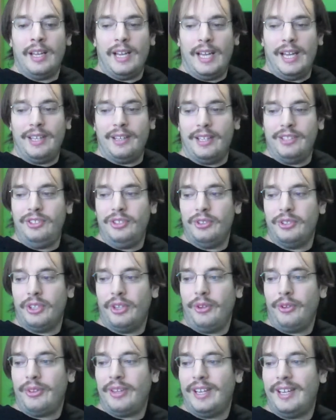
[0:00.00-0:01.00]
And I do
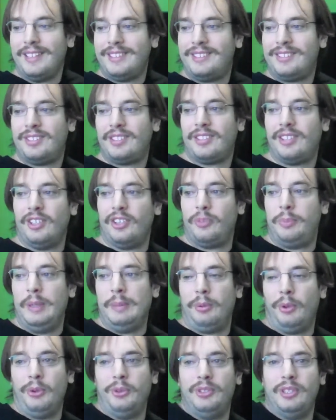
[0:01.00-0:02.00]
know that there's
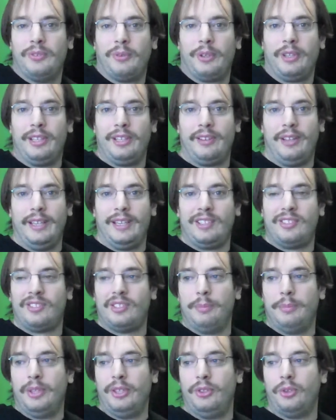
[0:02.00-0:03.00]
people who didn't really like
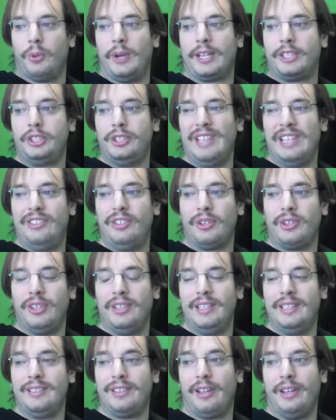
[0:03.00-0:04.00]
some of the direction they took
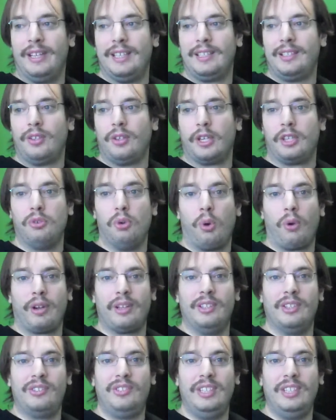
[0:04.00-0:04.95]
it in, like ignoring the